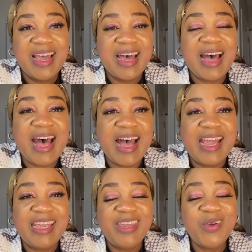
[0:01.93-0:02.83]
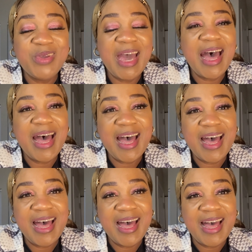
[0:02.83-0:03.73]
Hi, you
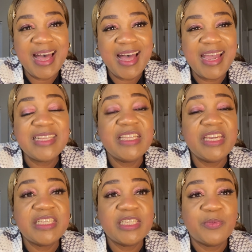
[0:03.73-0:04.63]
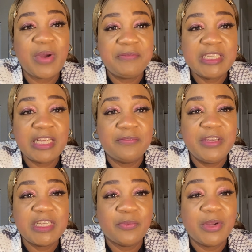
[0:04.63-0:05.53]
guys. This is Prophetess
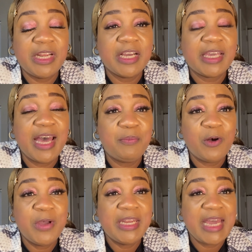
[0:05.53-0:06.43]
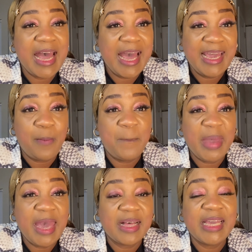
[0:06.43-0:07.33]
Afia Sabrina Acapo, and I am
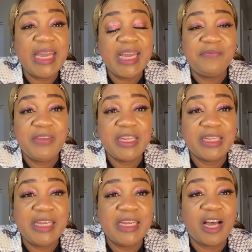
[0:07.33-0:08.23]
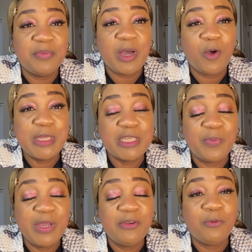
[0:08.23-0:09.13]
back again via the leading of the Holy
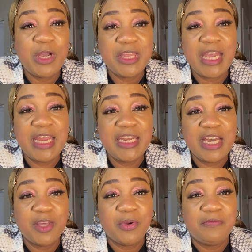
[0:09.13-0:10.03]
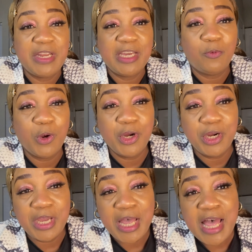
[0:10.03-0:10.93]
Spirit with another prophetic
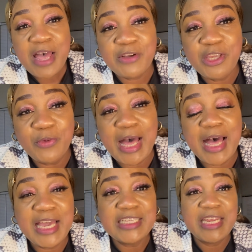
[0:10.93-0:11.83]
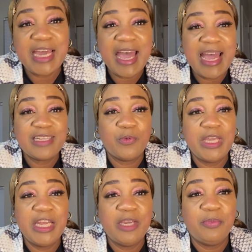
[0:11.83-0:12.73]
word for you guys. And as with
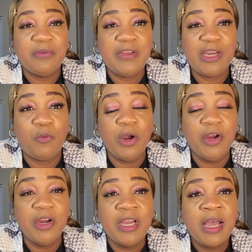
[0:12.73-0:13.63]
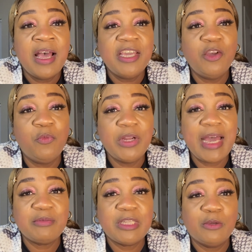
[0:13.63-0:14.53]
any prophetic word, you would
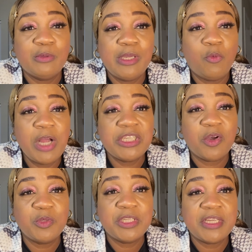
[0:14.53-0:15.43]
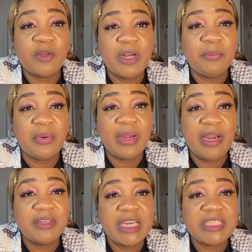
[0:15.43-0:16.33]
absolutely want to go to the Lord in
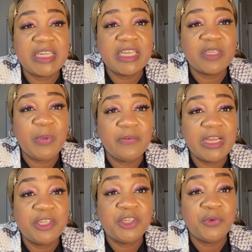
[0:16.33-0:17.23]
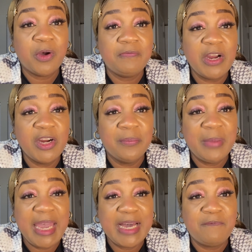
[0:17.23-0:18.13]
prayer, testing the Spirit to affirm
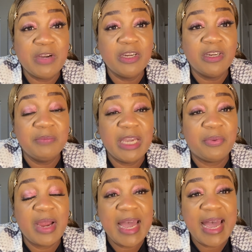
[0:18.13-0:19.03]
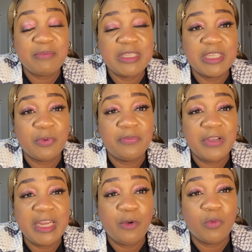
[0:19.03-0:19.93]
and confirm that perhaps this
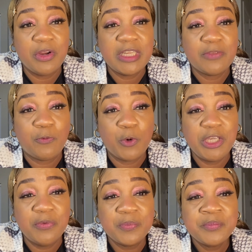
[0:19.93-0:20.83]
prophetic word is for you.